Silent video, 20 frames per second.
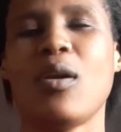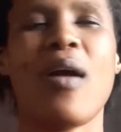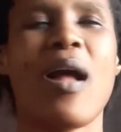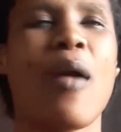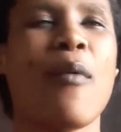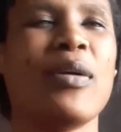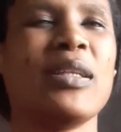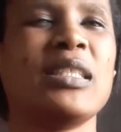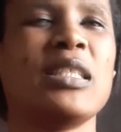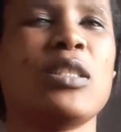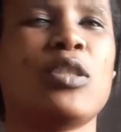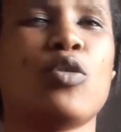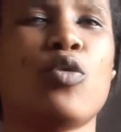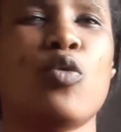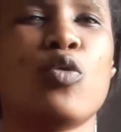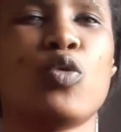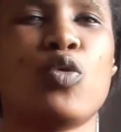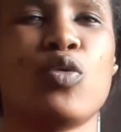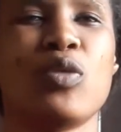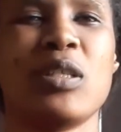I wanted to
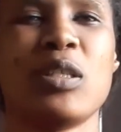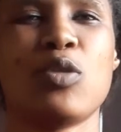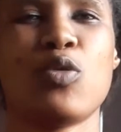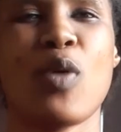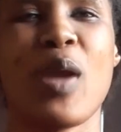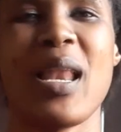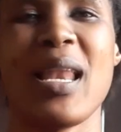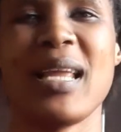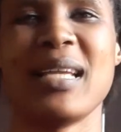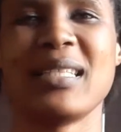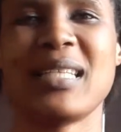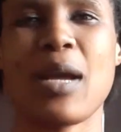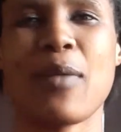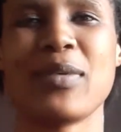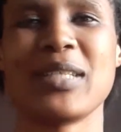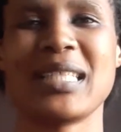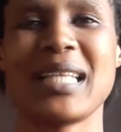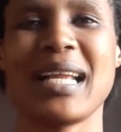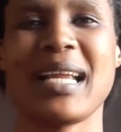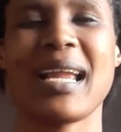go to the toilet. I
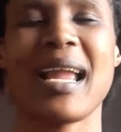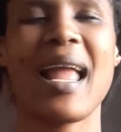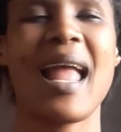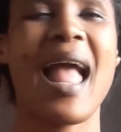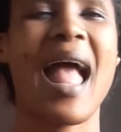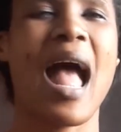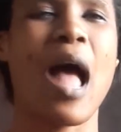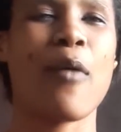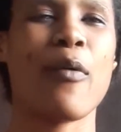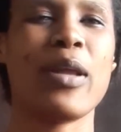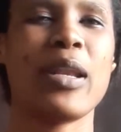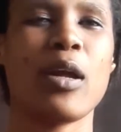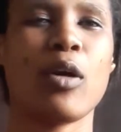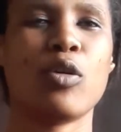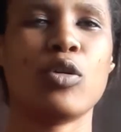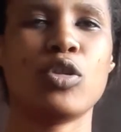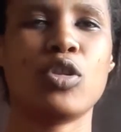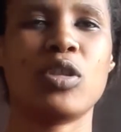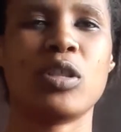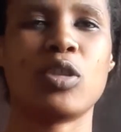was like, I want to
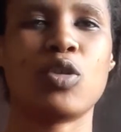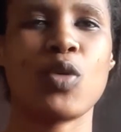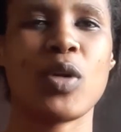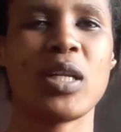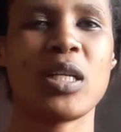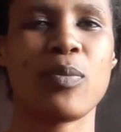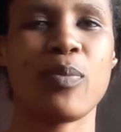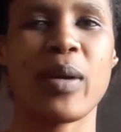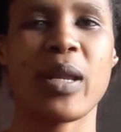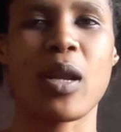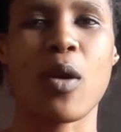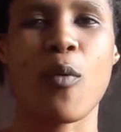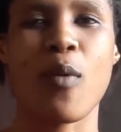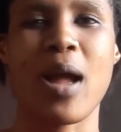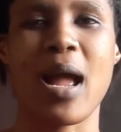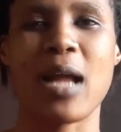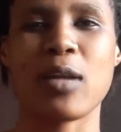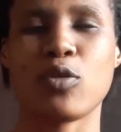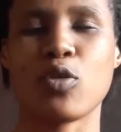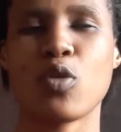go to the toilet, but
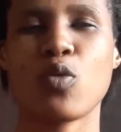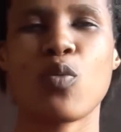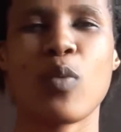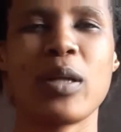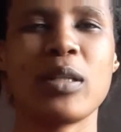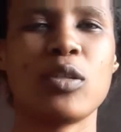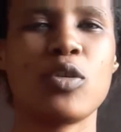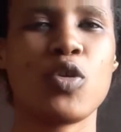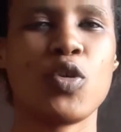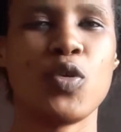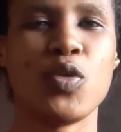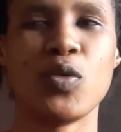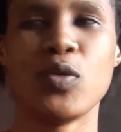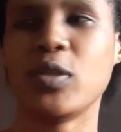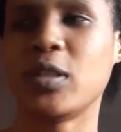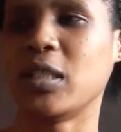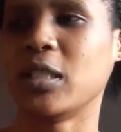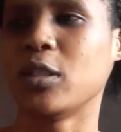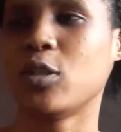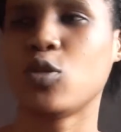I don't want to
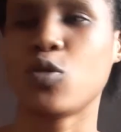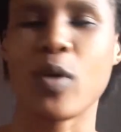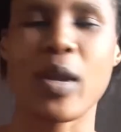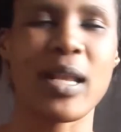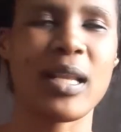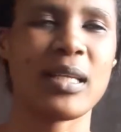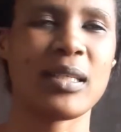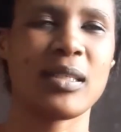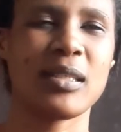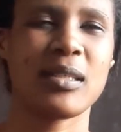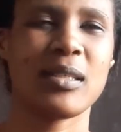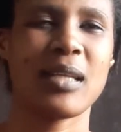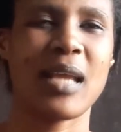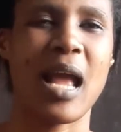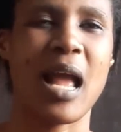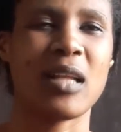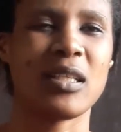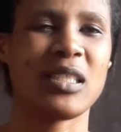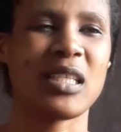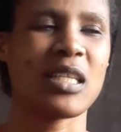use this toilet.
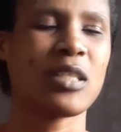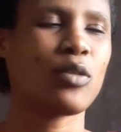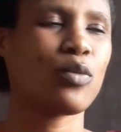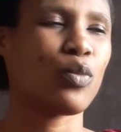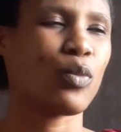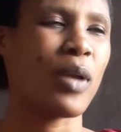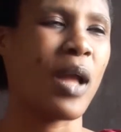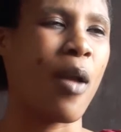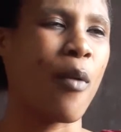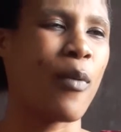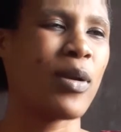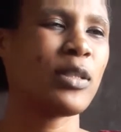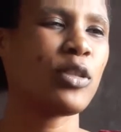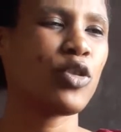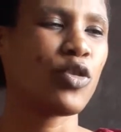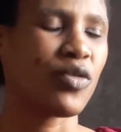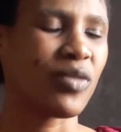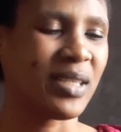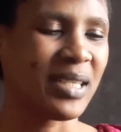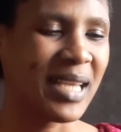I want
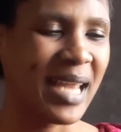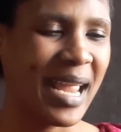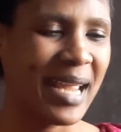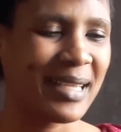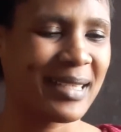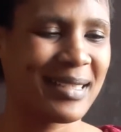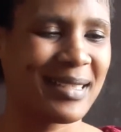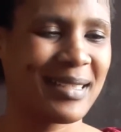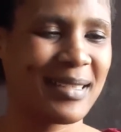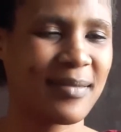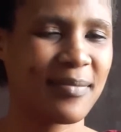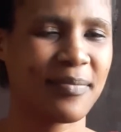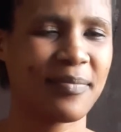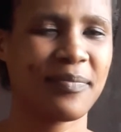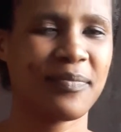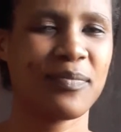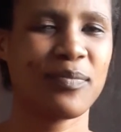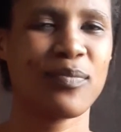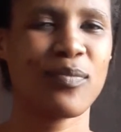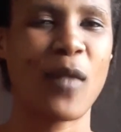to relax.
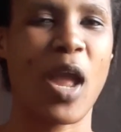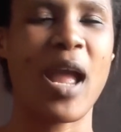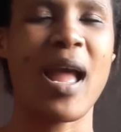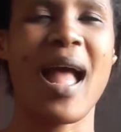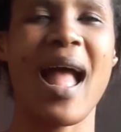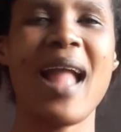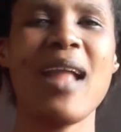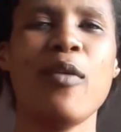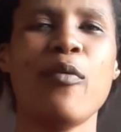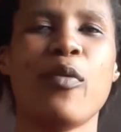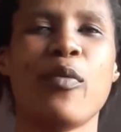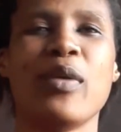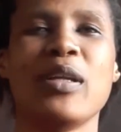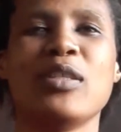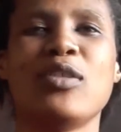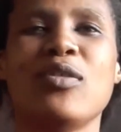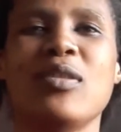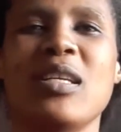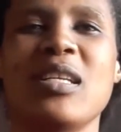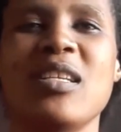We
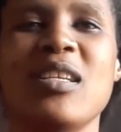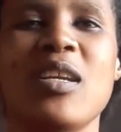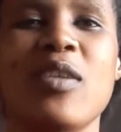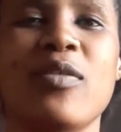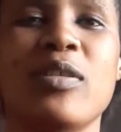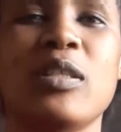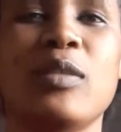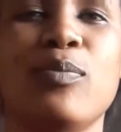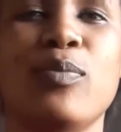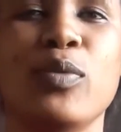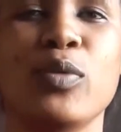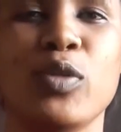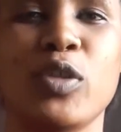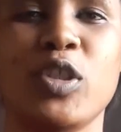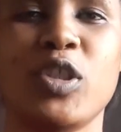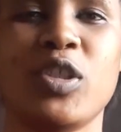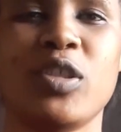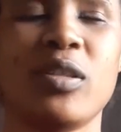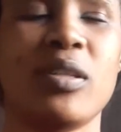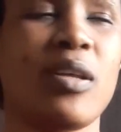went to the nearest
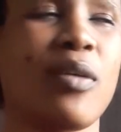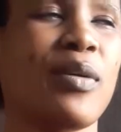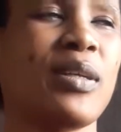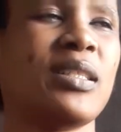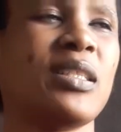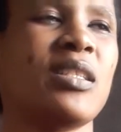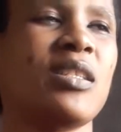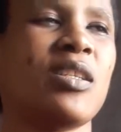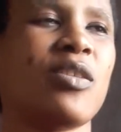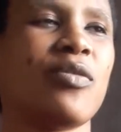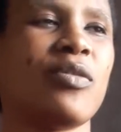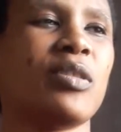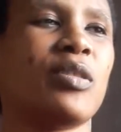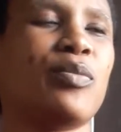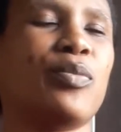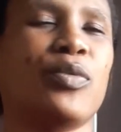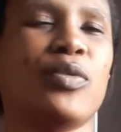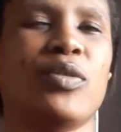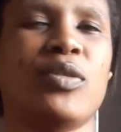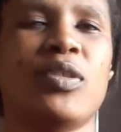bush. There was a
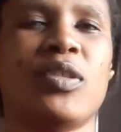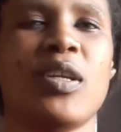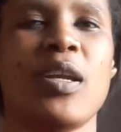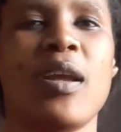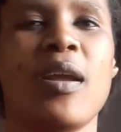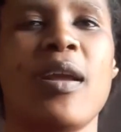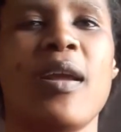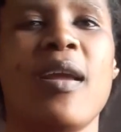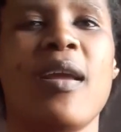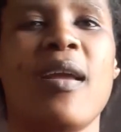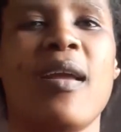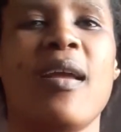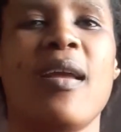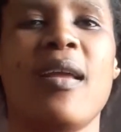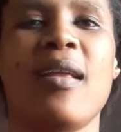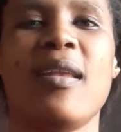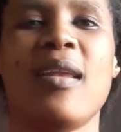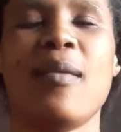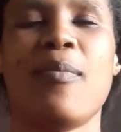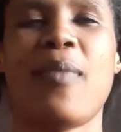nearest bush
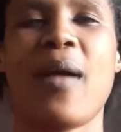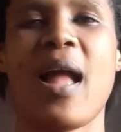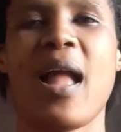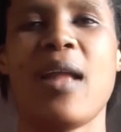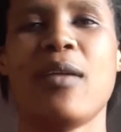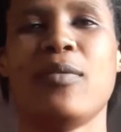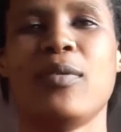nearby.